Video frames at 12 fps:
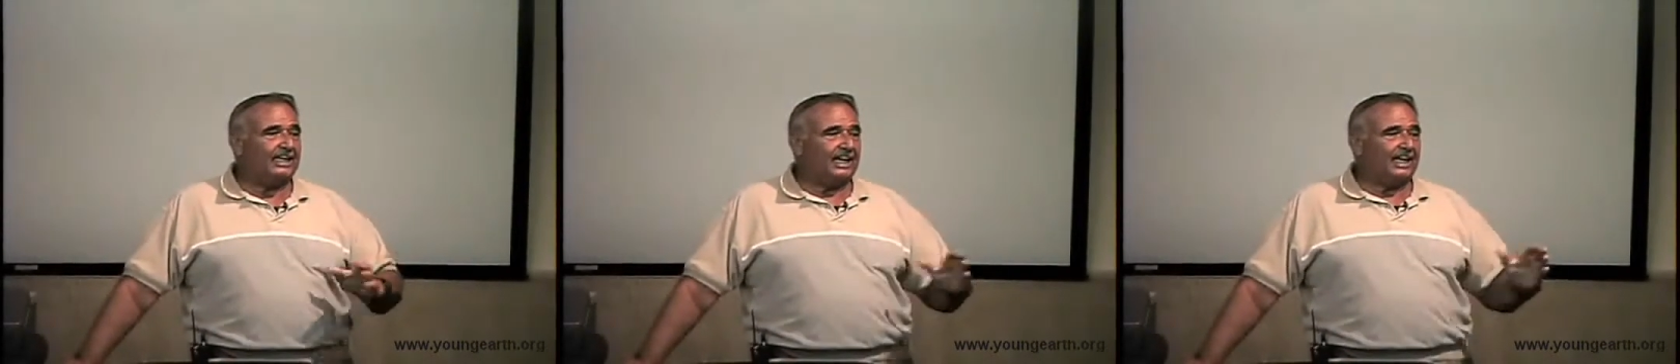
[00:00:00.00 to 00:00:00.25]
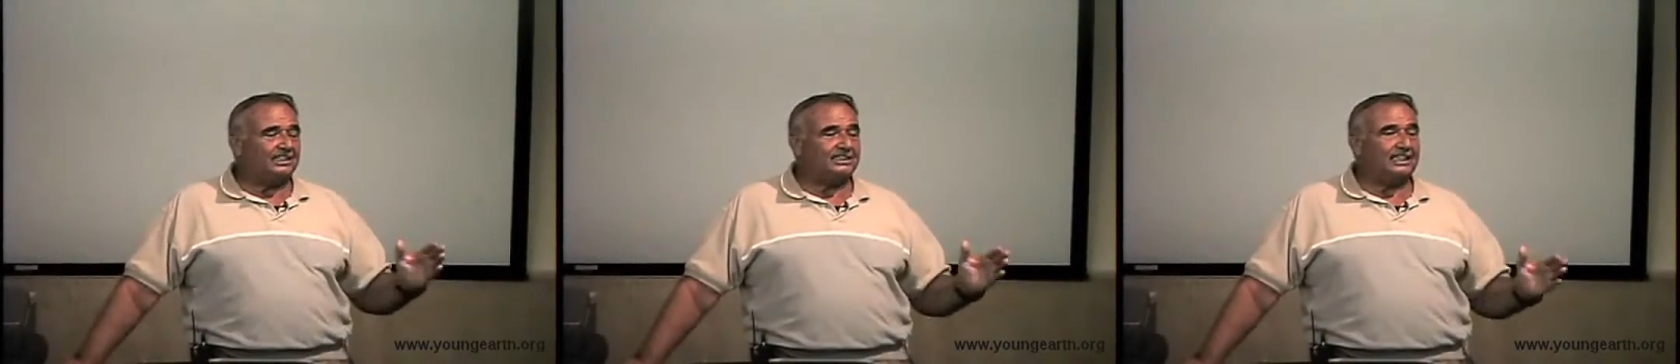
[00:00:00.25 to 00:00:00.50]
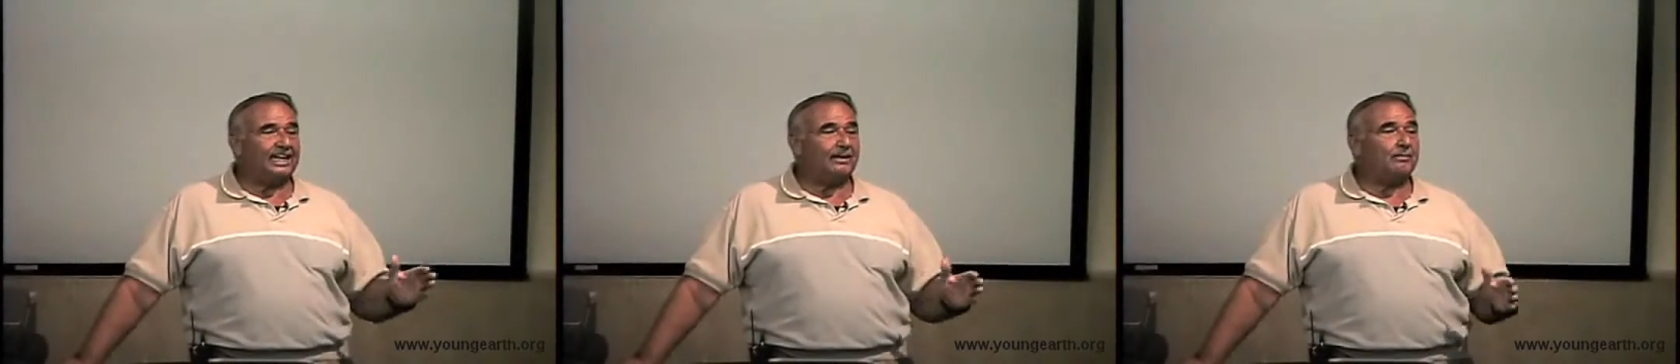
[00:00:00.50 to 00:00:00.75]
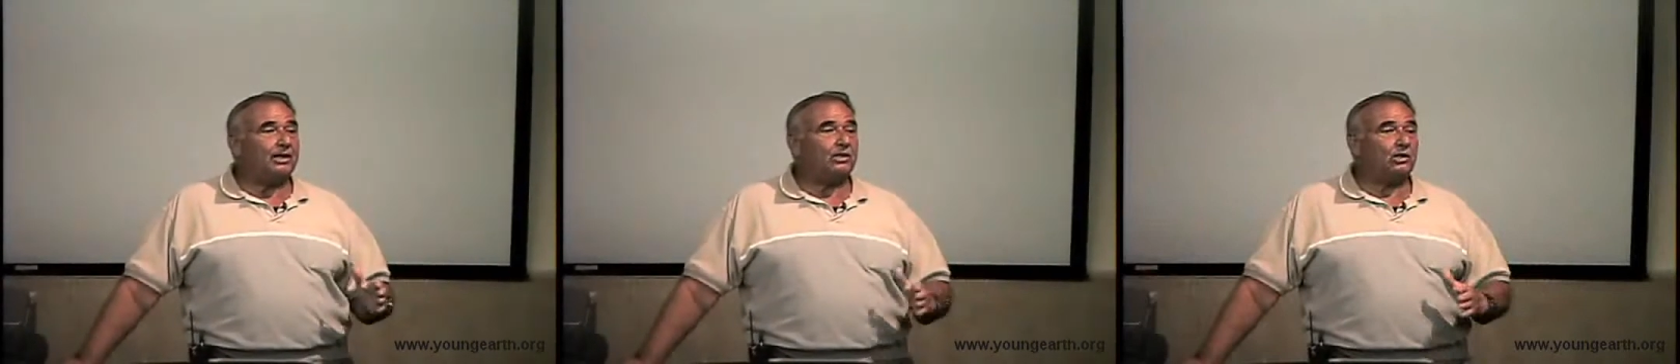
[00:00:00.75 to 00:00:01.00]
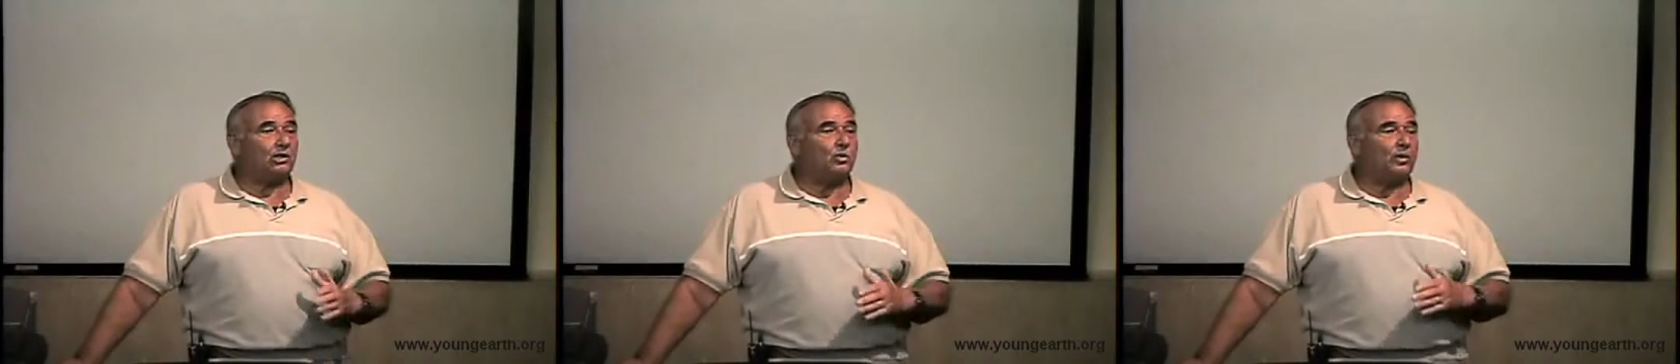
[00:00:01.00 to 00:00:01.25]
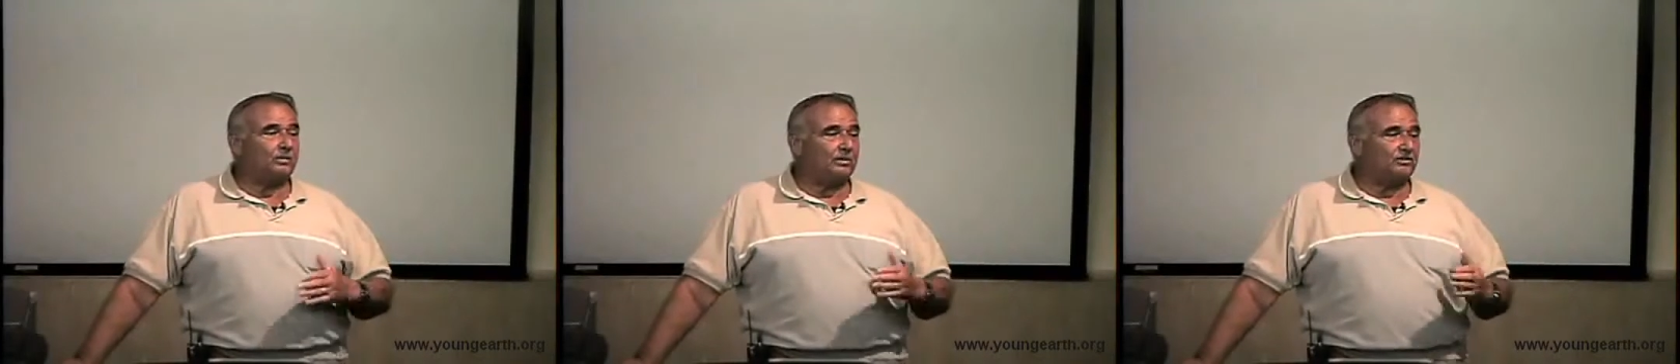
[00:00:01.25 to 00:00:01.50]
And as they got better
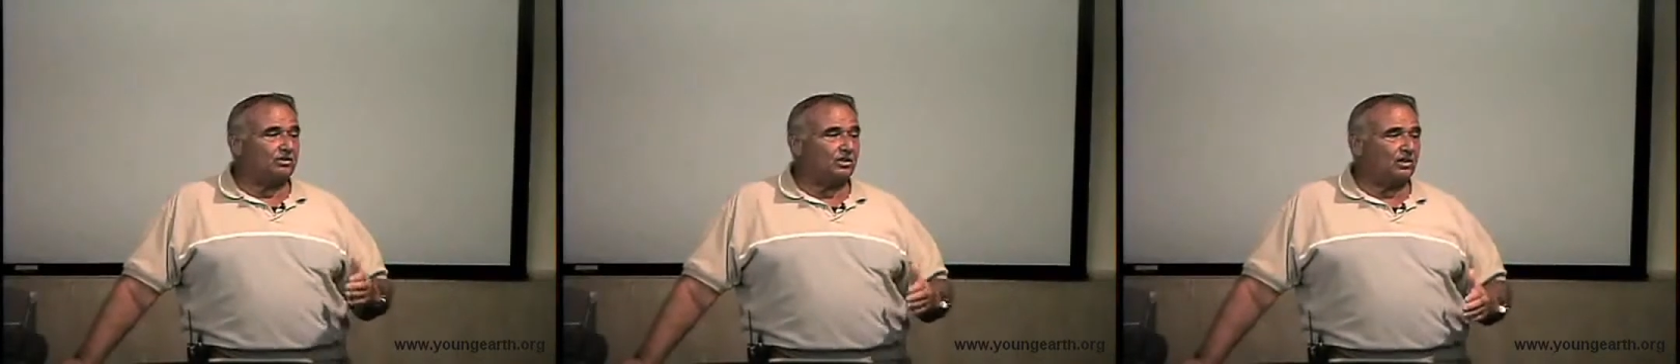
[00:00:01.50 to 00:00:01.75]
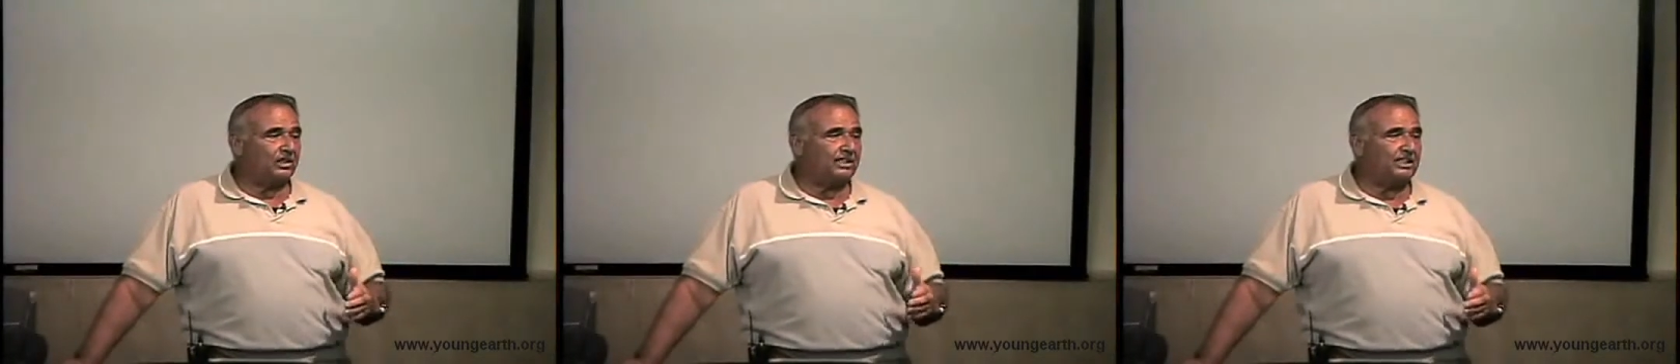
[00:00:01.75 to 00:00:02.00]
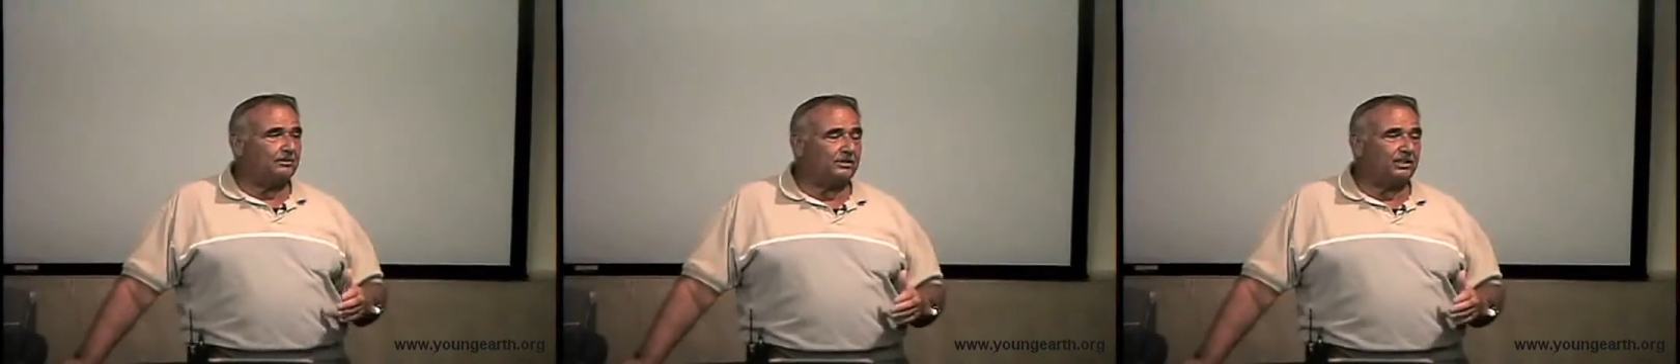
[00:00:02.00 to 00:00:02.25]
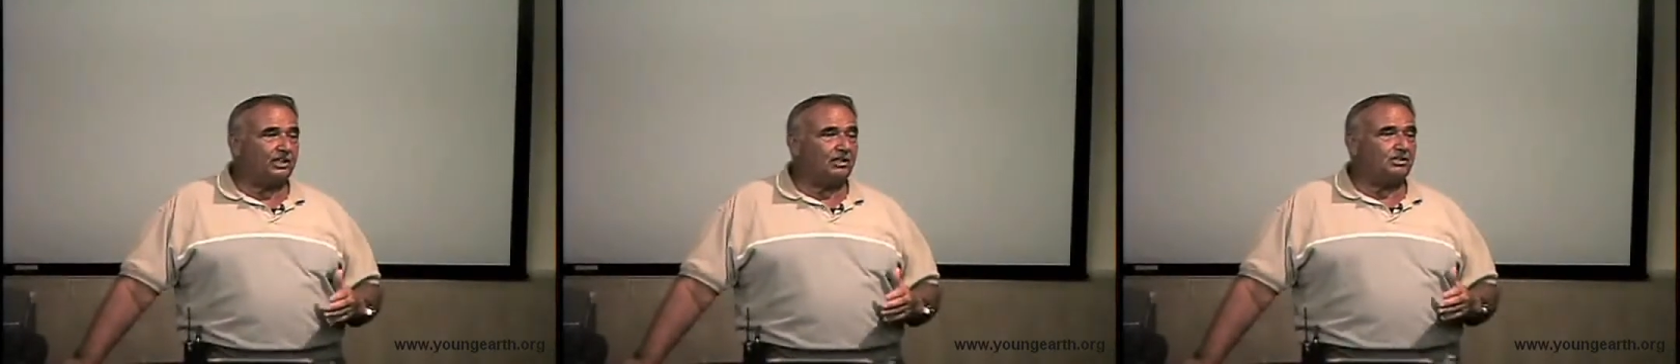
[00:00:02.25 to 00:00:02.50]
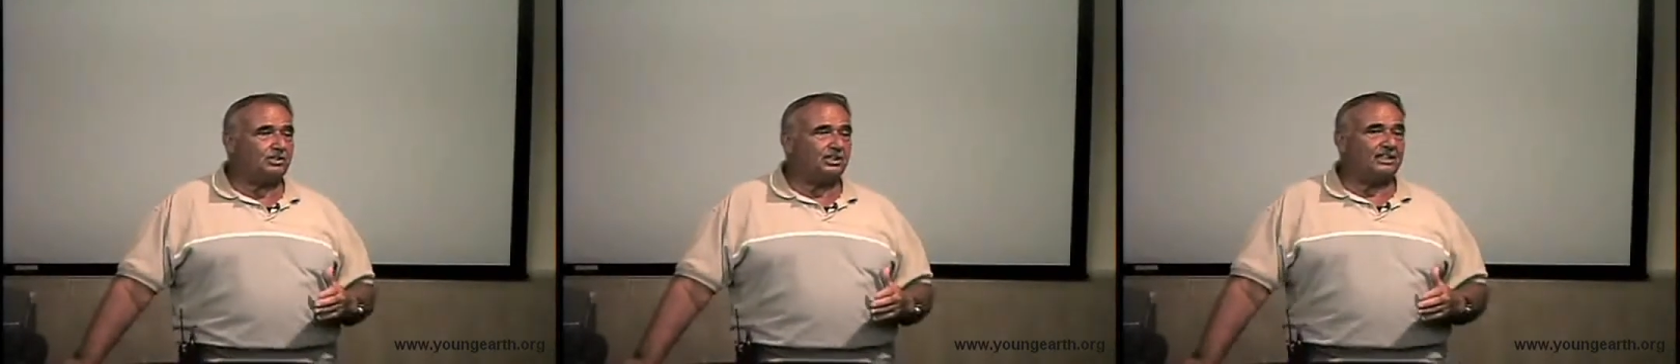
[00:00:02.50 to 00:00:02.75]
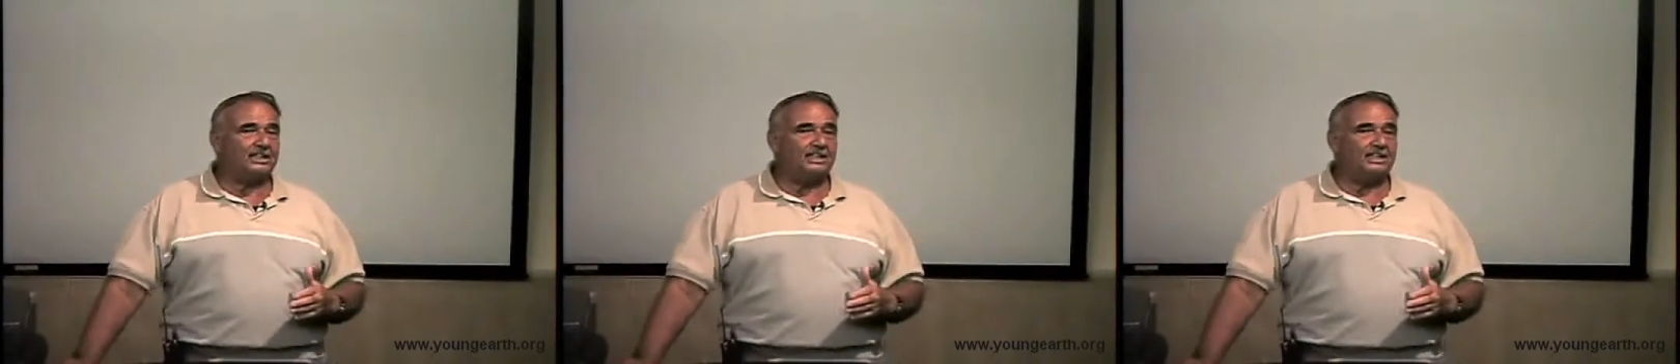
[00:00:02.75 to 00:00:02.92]
equipment for going deep in the ocean,